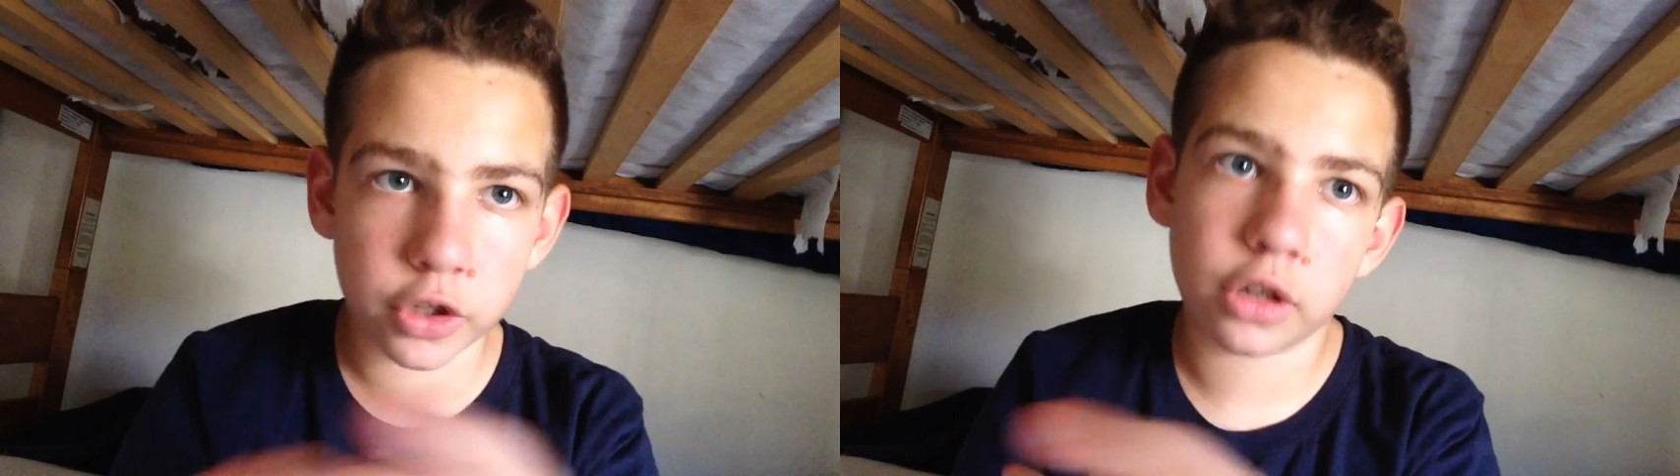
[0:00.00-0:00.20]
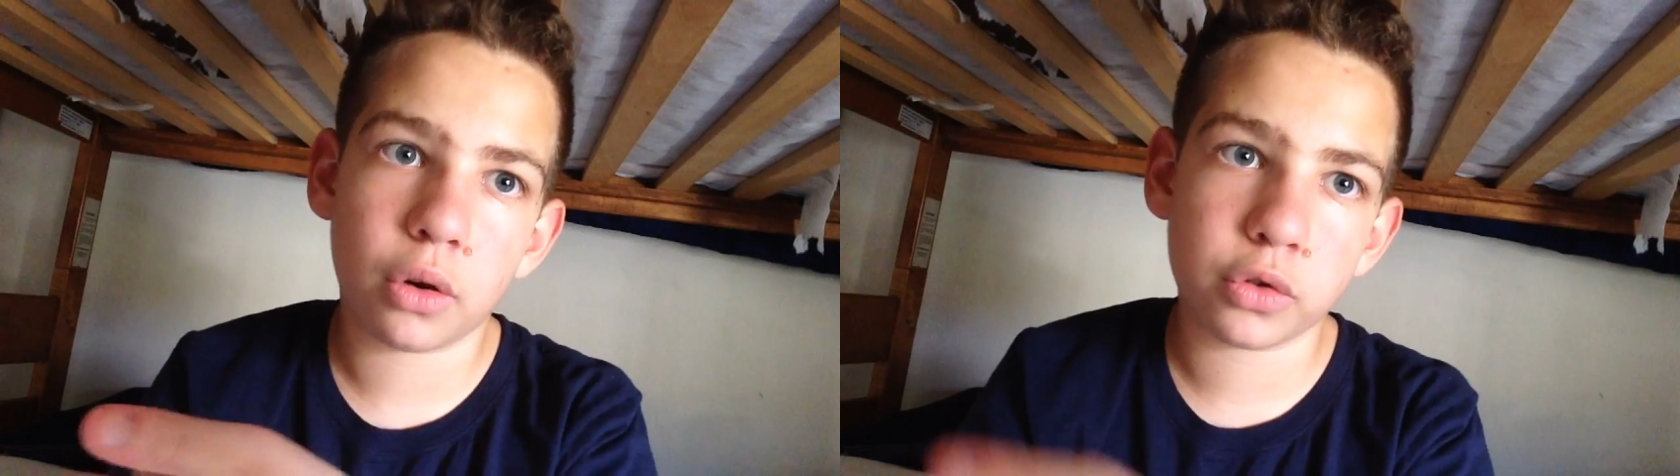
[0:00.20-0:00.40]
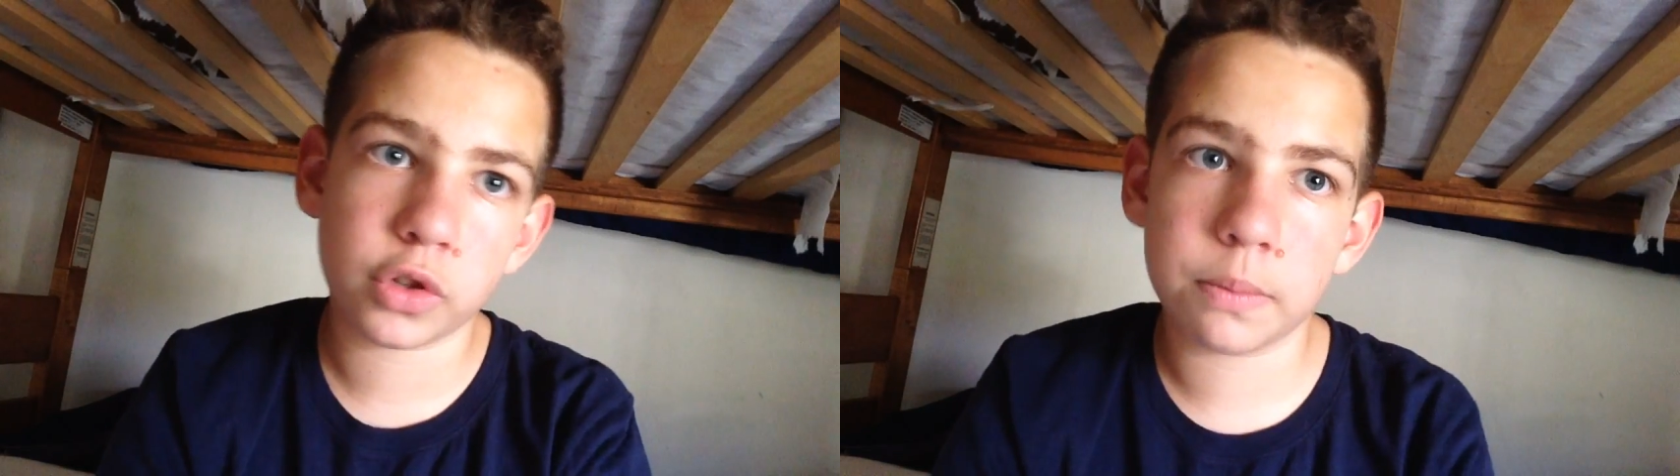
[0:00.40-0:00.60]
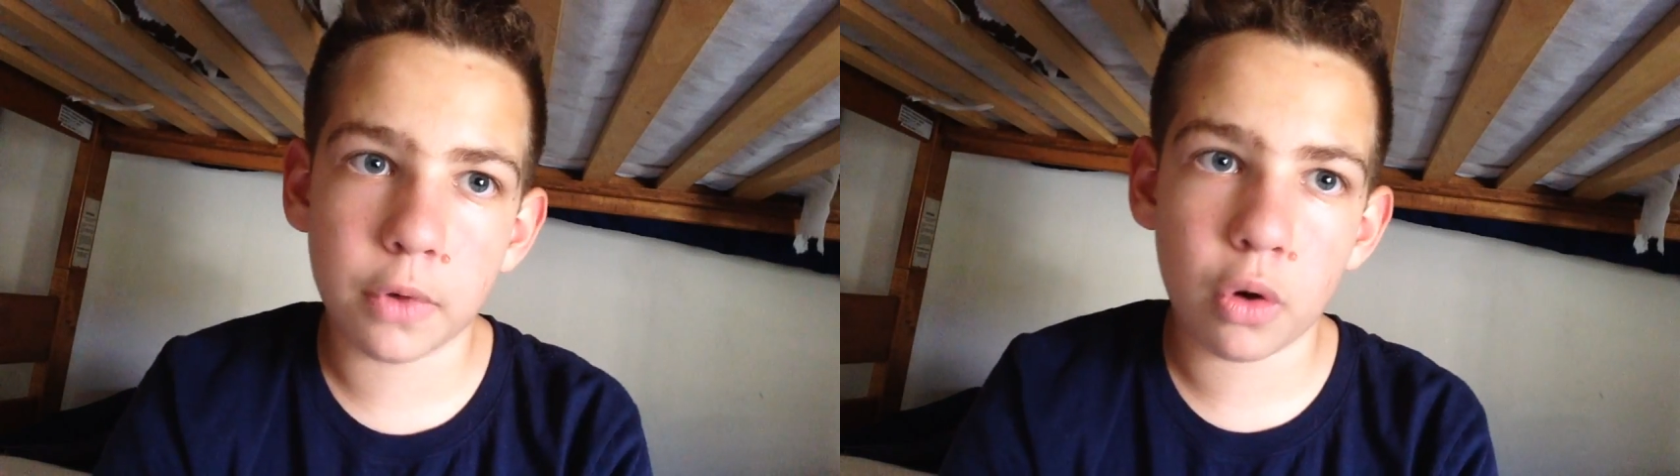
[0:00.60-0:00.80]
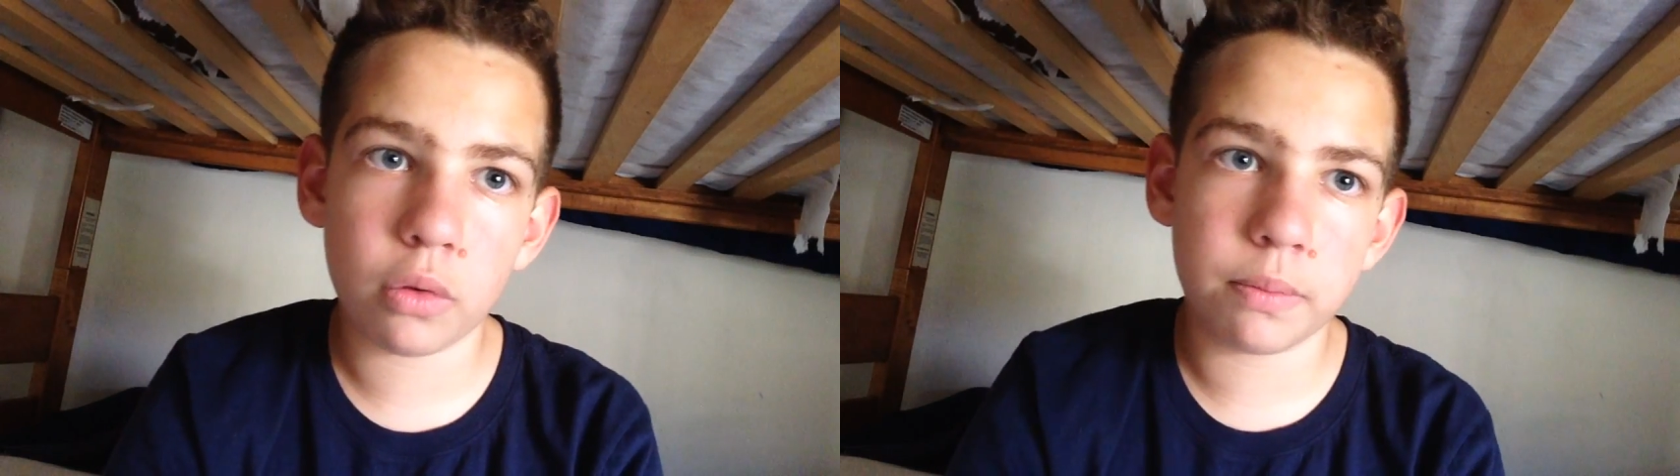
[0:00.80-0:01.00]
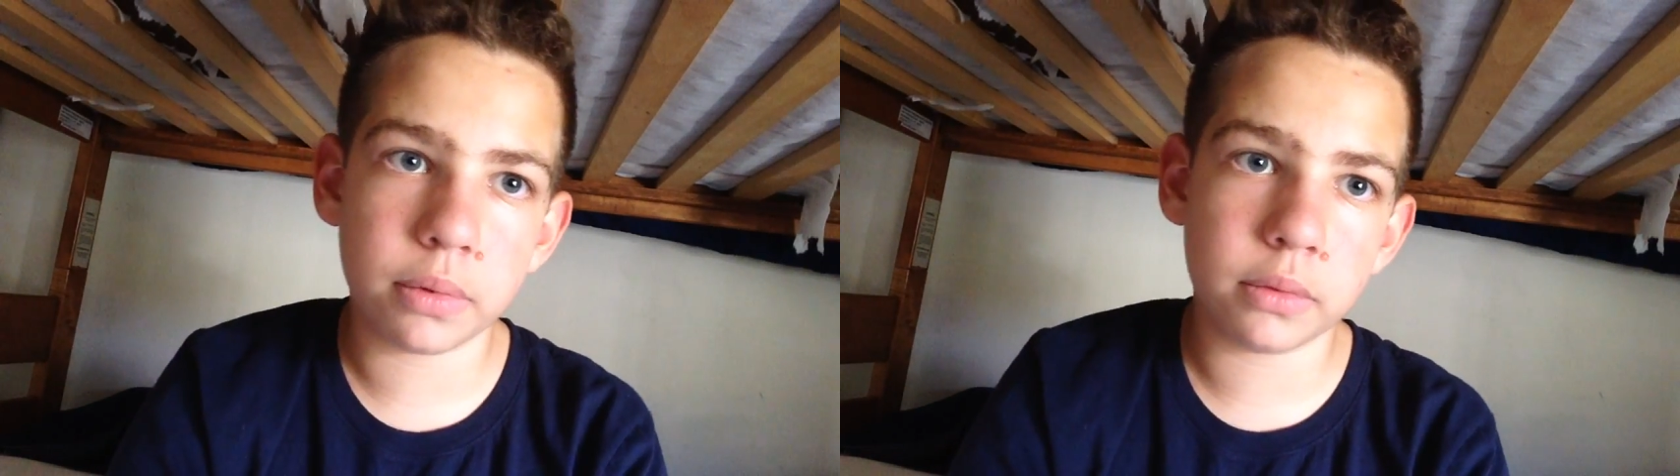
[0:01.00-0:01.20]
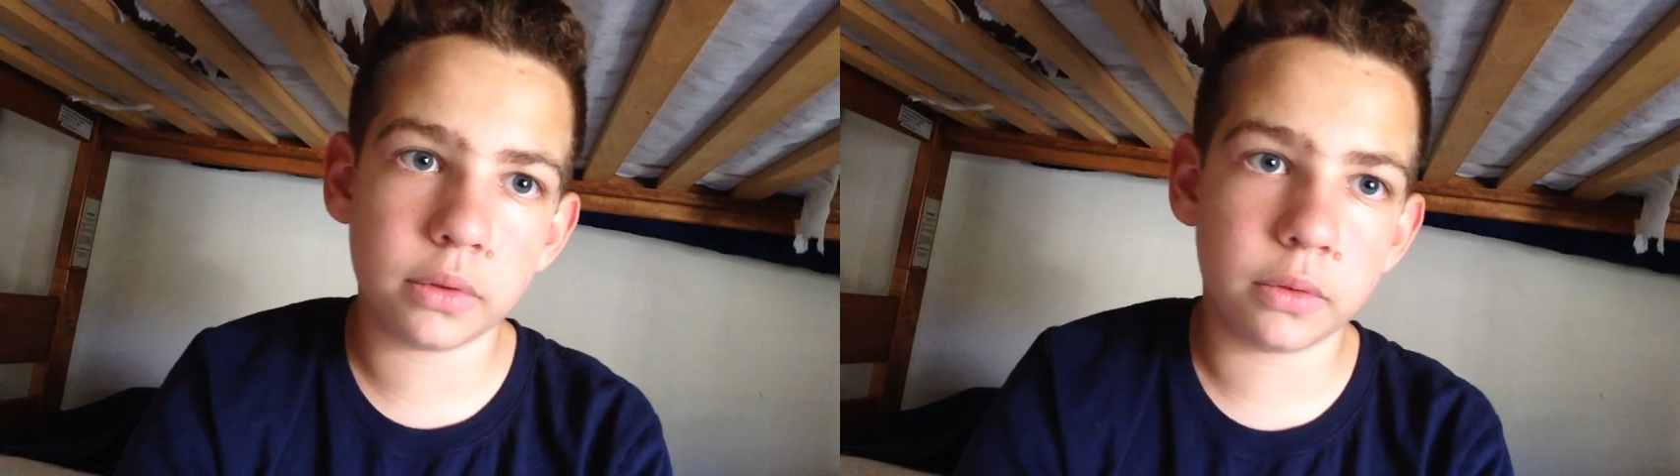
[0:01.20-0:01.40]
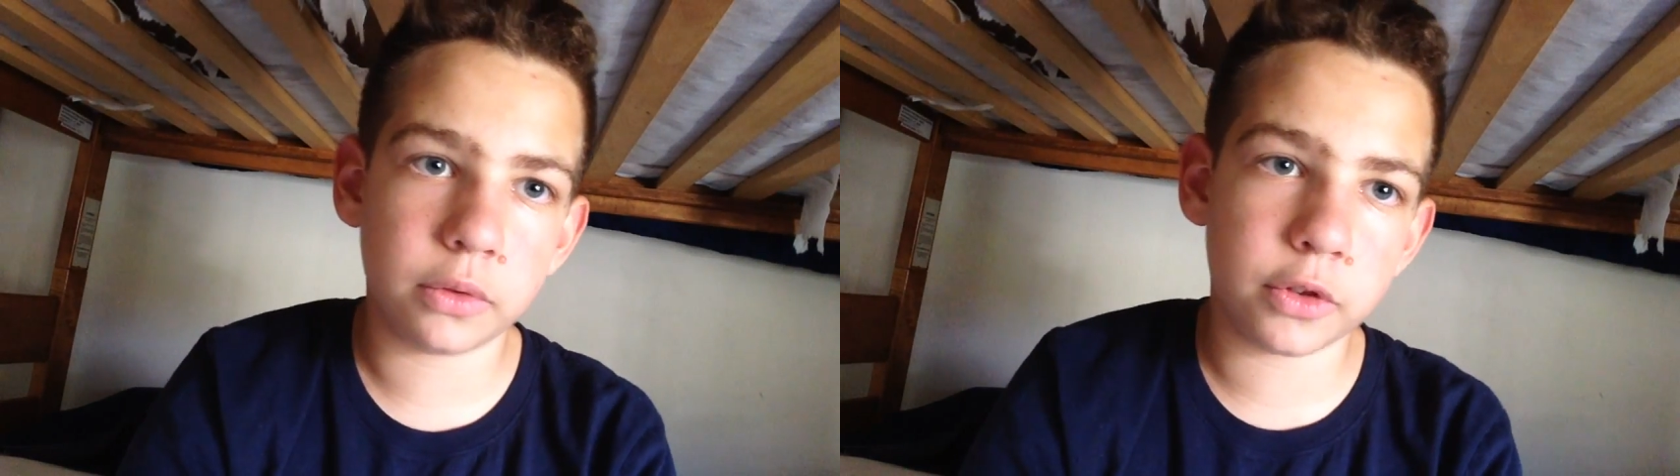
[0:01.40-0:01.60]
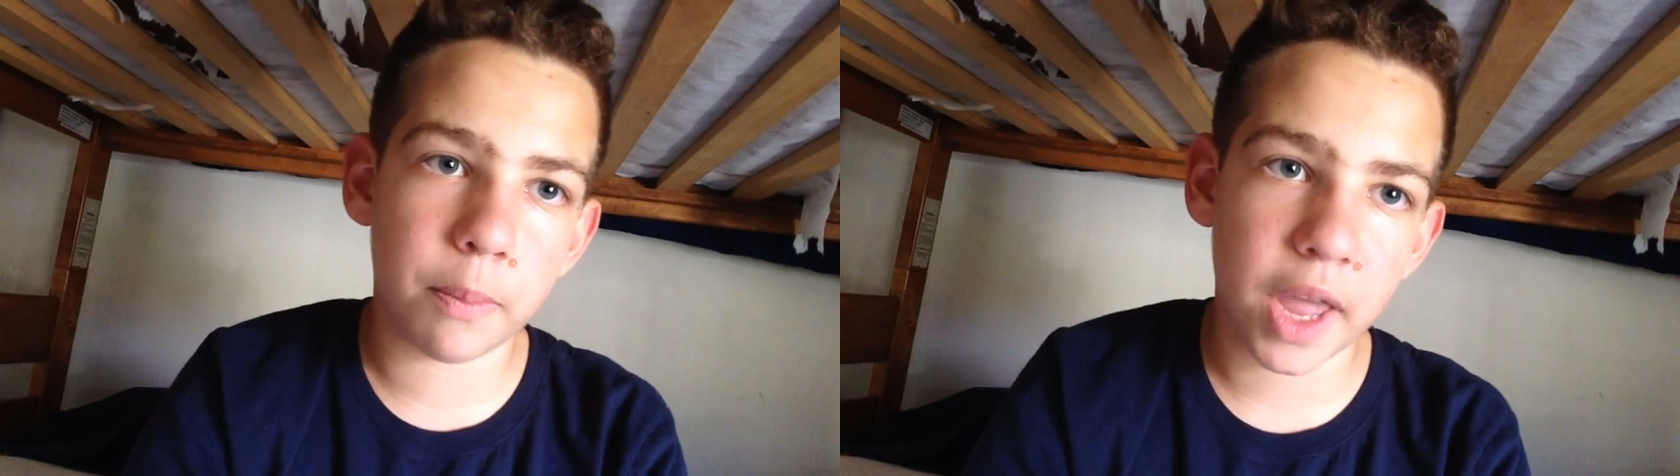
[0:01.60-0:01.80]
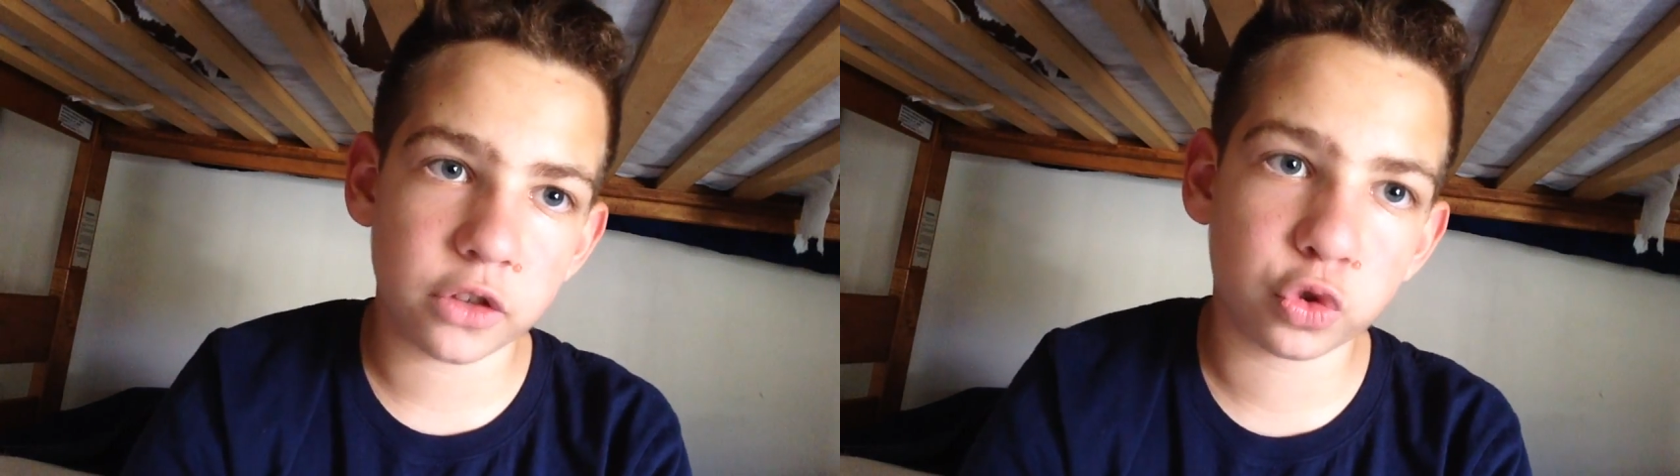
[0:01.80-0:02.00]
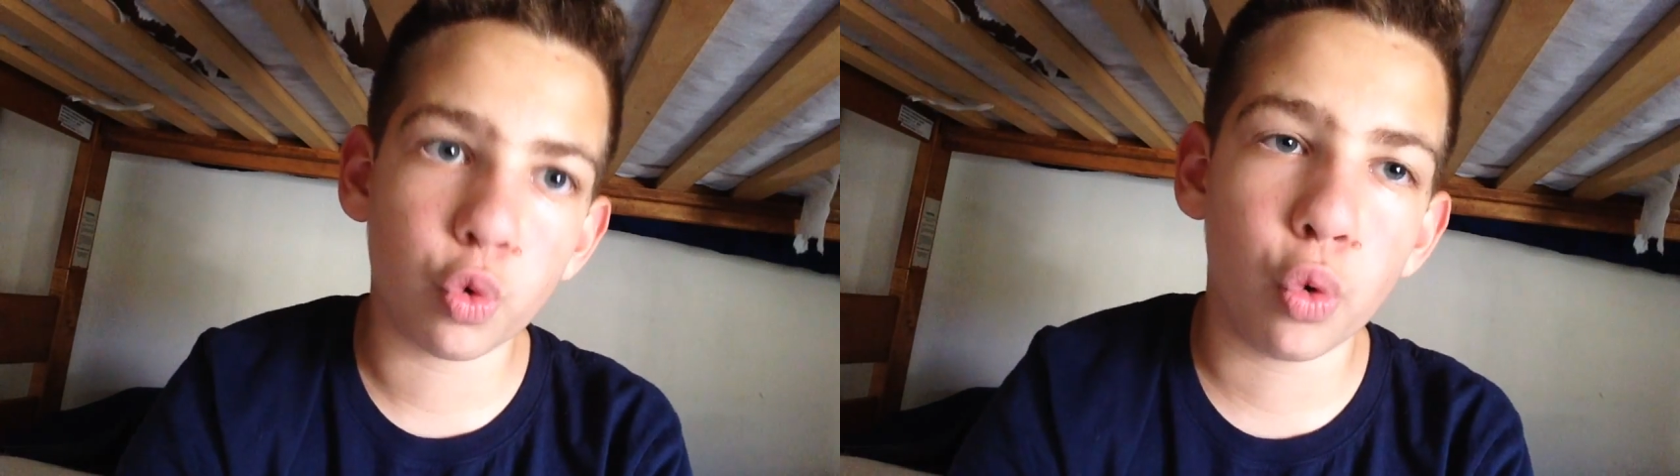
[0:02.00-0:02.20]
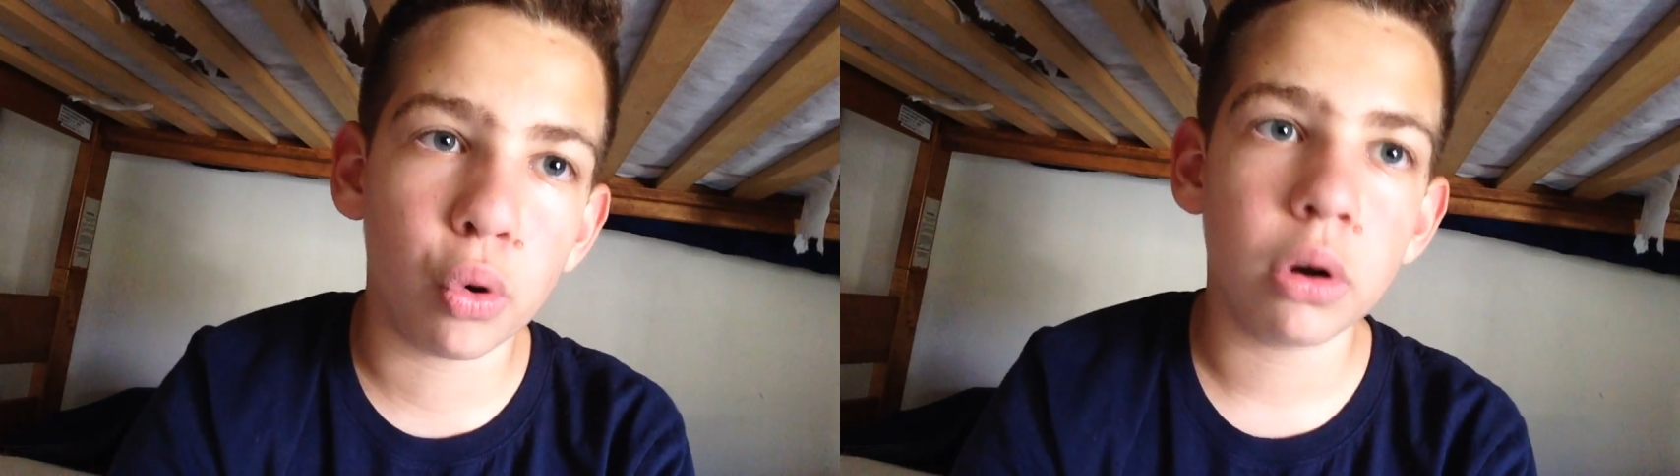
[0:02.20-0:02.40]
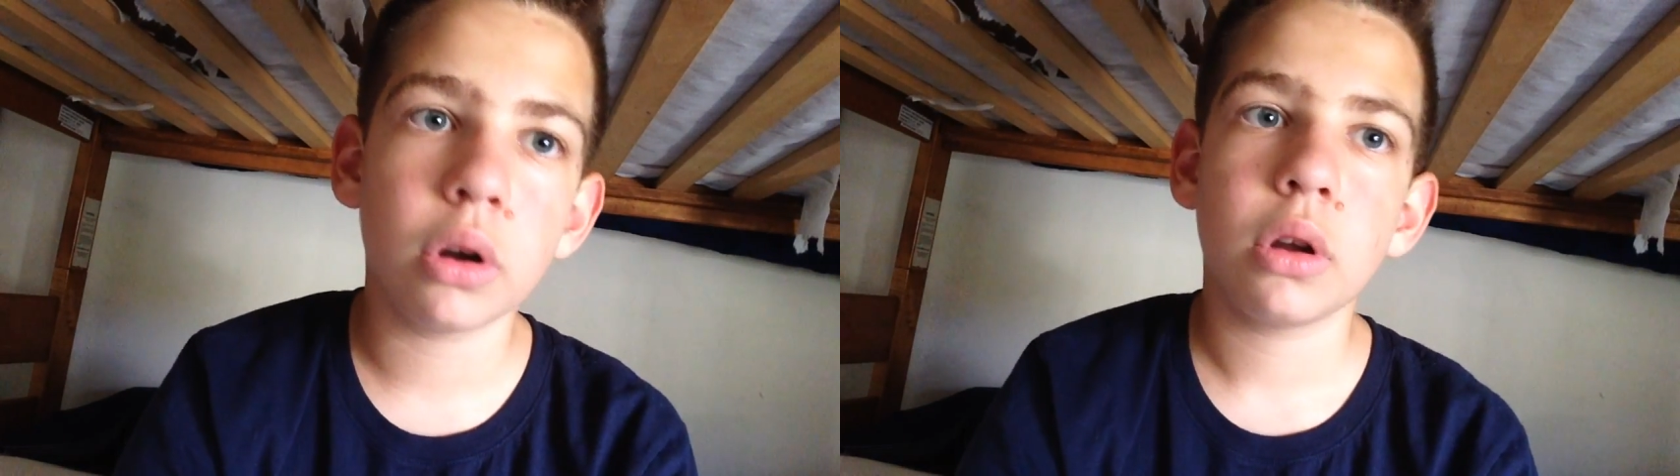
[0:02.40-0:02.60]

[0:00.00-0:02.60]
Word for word: I go sleep, go to bed, school.